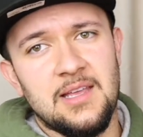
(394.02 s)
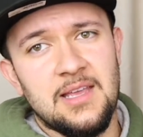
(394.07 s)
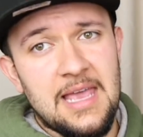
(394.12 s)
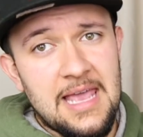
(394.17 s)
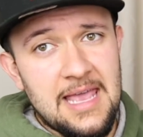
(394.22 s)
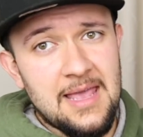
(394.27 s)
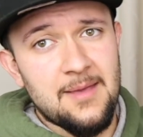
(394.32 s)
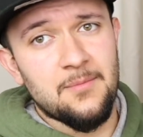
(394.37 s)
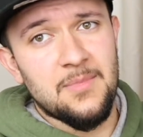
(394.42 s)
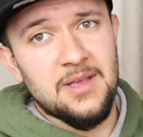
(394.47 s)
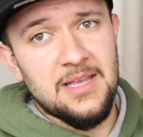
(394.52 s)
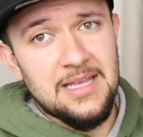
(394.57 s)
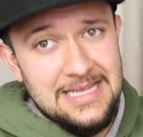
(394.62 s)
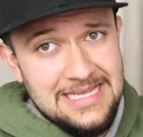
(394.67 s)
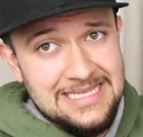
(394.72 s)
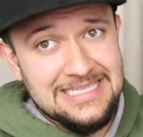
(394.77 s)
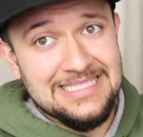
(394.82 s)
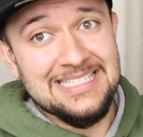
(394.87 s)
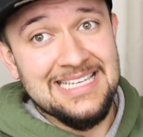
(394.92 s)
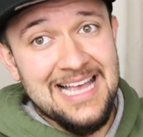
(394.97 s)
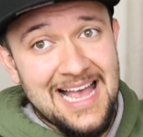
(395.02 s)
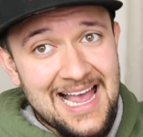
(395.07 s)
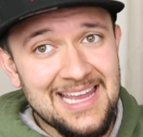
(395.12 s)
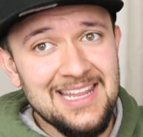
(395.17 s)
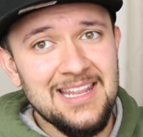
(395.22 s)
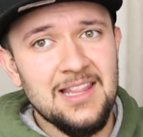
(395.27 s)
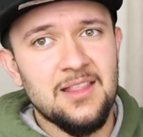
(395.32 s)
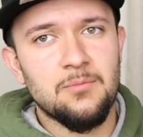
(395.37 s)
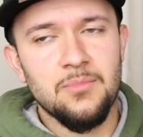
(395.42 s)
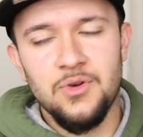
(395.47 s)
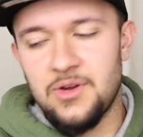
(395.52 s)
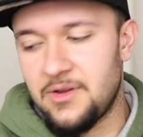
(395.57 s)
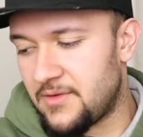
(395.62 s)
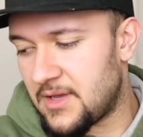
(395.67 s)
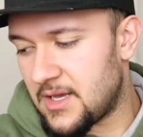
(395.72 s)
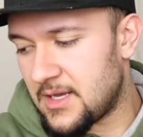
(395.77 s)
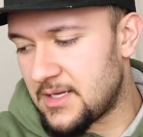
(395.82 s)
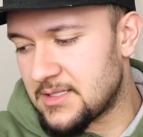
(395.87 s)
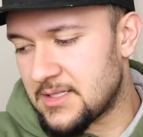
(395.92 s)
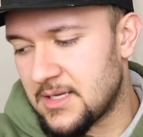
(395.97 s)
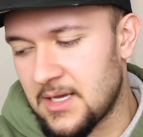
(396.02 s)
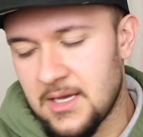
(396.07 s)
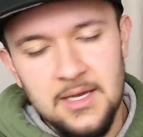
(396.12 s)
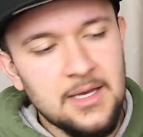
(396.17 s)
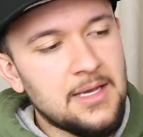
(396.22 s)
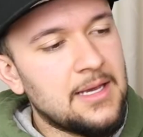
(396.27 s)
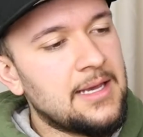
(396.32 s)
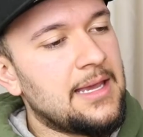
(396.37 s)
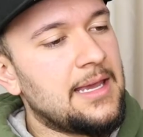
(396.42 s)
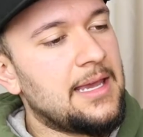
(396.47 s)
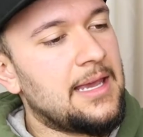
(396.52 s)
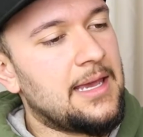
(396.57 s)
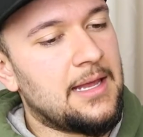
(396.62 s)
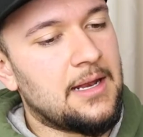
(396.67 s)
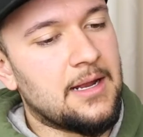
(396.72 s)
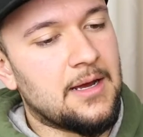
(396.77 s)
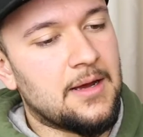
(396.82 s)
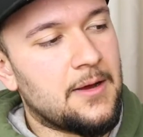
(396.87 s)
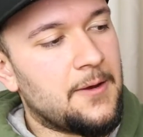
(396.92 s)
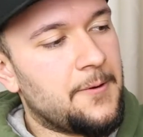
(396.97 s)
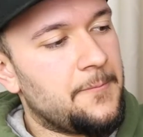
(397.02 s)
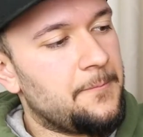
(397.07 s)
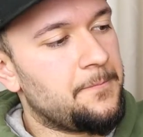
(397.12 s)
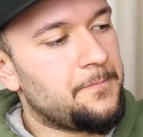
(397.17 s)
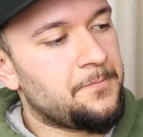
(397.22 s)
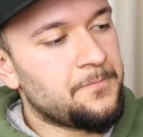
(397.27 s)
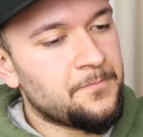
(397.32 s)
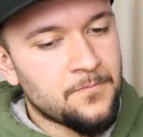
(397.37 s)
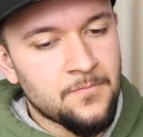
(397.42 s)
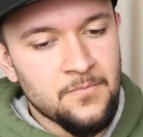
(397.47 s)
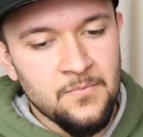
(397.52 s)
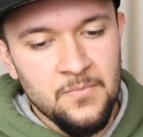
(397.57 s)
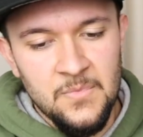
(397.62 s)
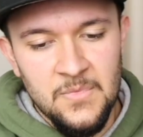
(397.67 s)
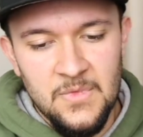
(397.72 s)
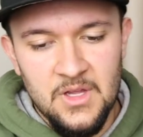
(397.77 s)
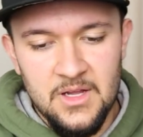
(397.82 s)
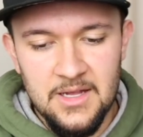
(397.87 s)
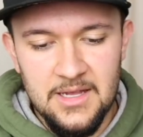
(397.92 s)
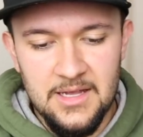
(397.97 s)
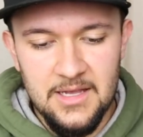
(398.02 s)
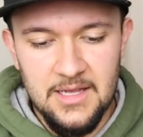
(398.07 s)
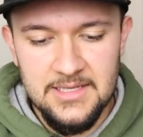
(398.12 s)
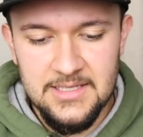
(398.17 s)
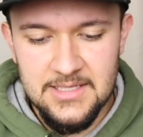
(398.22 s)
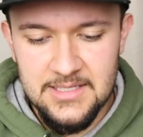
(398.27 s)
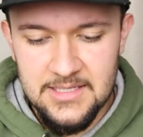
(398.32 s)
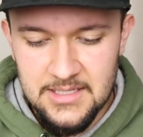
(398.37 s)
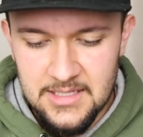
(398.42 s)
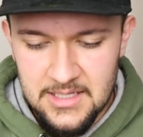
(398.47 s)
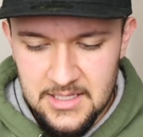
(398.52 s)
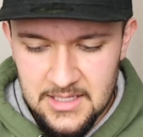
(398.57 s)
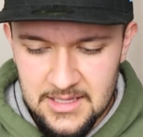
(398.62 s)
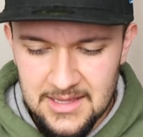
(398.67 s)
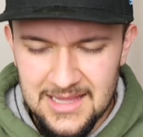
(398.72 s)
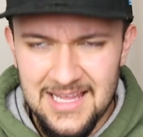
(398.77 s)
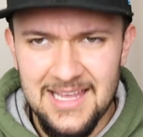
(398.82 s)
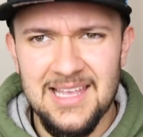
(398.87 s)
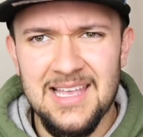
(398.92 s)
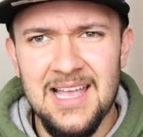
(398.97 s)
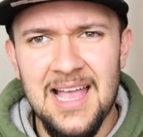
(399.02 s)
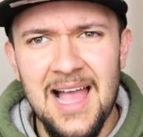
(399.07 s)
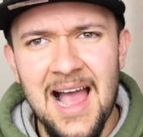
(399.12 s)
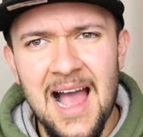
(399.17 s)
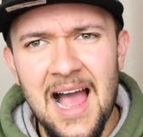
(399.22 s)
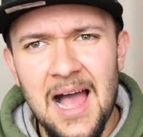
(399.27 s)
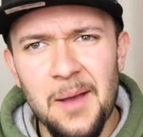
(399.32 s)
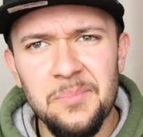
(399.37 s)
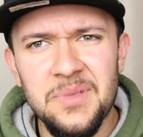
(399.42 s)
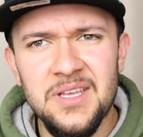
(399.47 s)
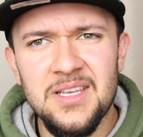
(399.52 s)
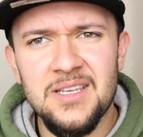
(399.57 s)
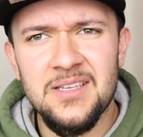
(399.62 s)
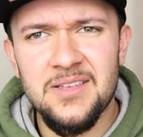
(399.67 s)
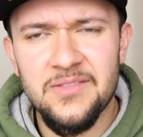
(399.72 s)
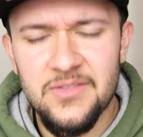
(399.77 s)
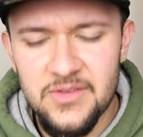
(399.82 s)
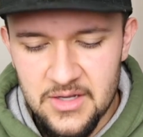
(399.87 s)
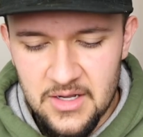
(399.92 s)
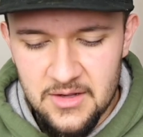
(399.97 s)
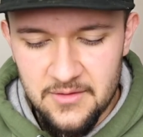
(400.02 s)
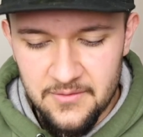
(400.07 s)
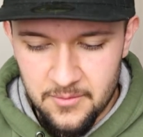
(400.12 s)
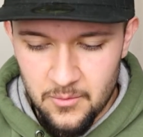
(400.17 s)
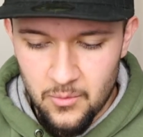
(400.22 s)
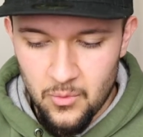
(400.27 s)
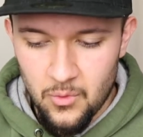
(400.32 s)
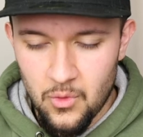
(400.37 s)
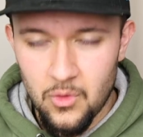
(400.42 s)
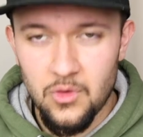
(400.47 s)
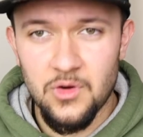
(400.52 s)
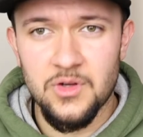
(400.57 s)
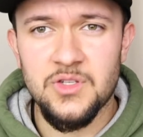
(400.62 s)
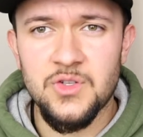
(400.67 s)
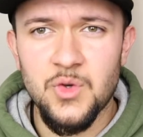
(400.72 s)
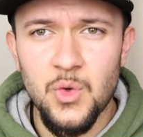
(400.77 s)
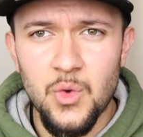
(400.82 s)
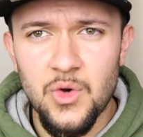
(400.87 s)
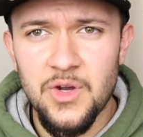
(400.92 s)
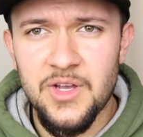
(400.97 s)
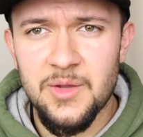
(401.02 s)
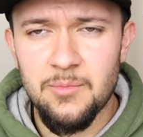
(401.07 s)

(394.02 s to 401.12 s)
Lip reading: came inside the briefcase, and it's like copies of more toy